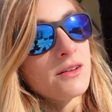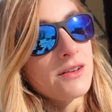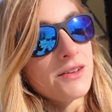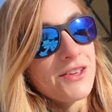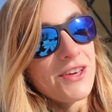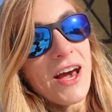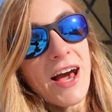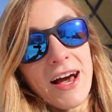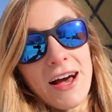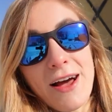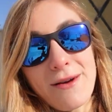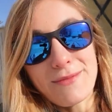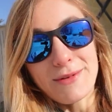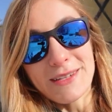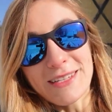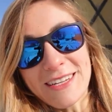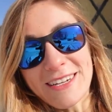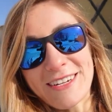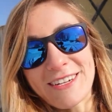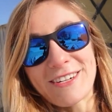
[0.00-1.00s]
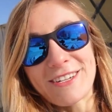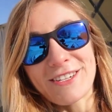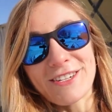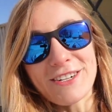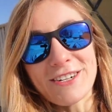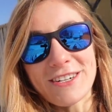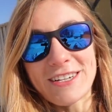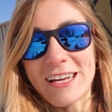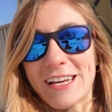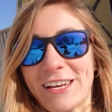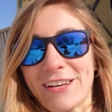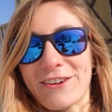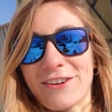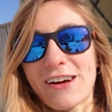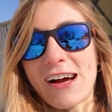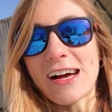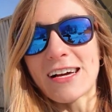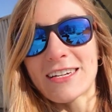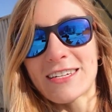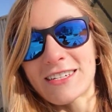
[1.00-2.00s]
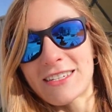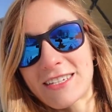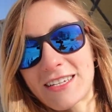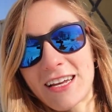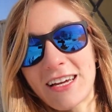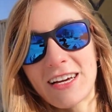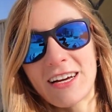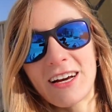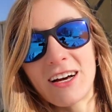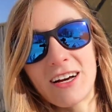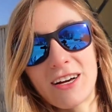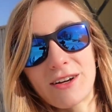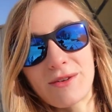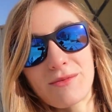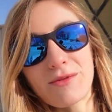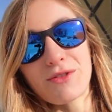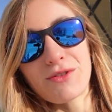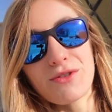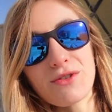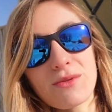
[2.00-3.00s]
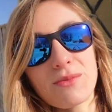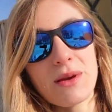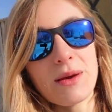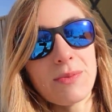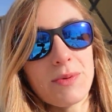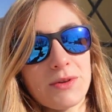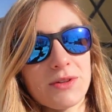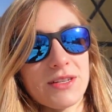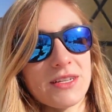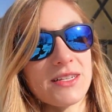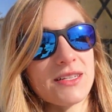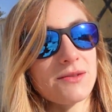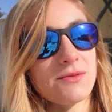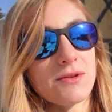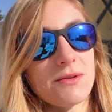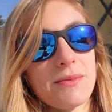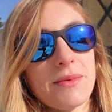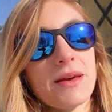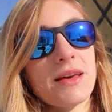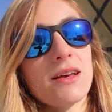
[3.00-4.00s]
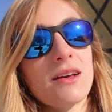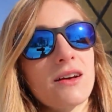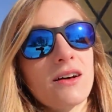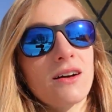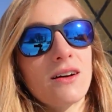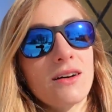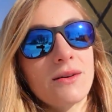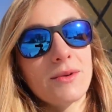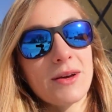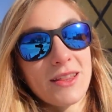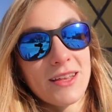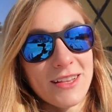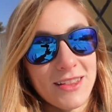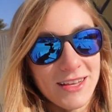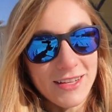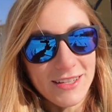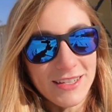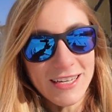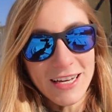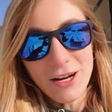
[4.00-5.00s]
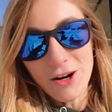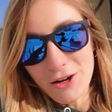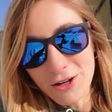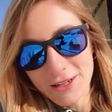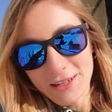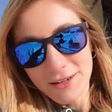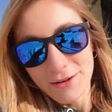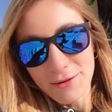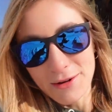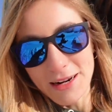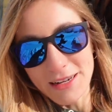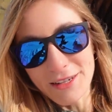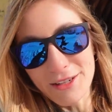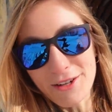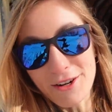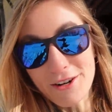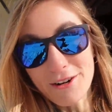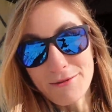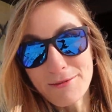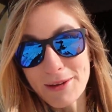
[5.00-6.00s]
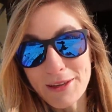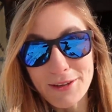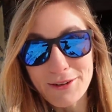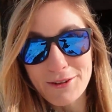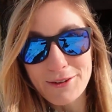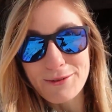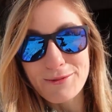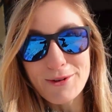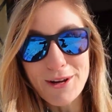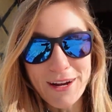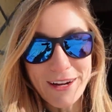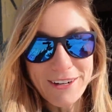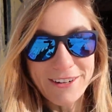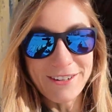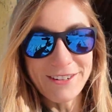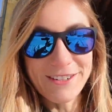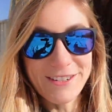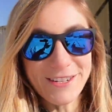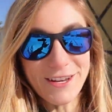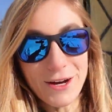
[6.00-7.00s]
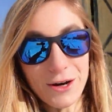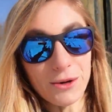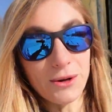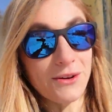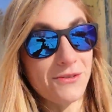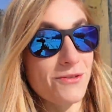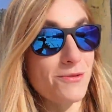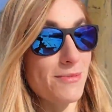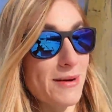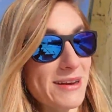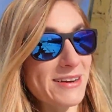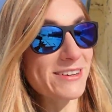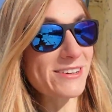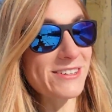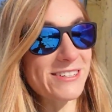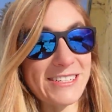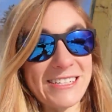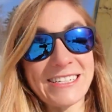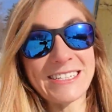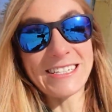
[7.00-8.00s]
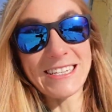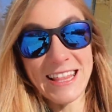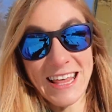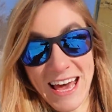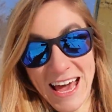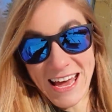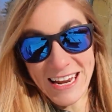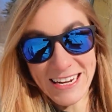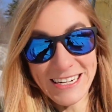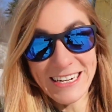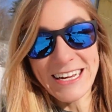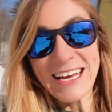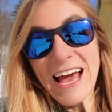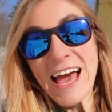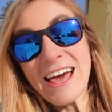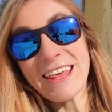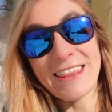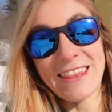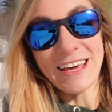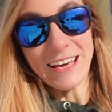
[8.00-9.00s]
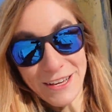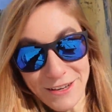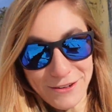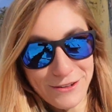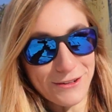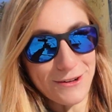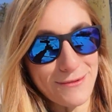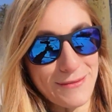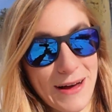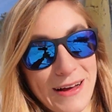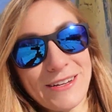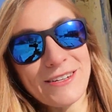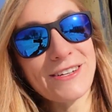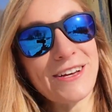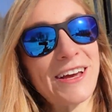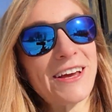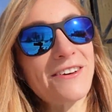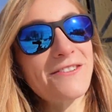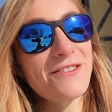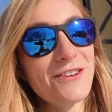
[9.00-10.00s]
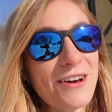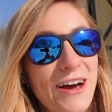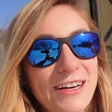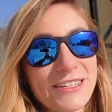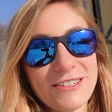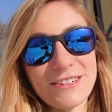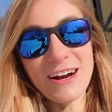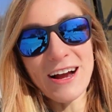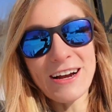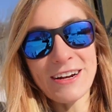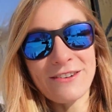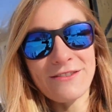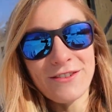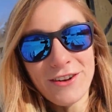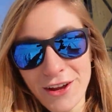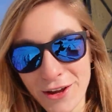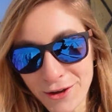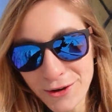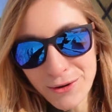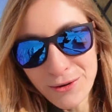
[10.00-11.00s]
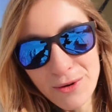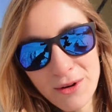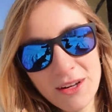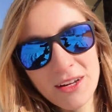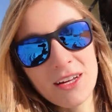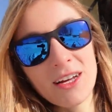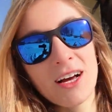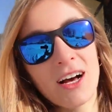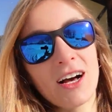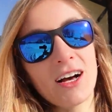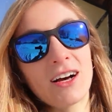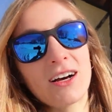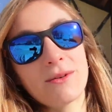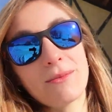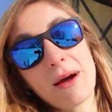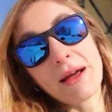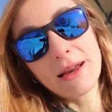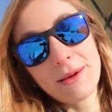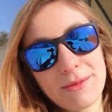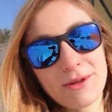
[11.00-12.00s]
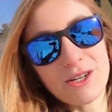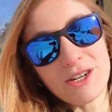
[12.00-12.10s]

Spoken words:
yeah, I'm excited to start taking you guys through the maple season with me. I think that's like honestly when I started my YouTube channel. So if you've been here since then, thank you so much. If you guys are kind of new, my name is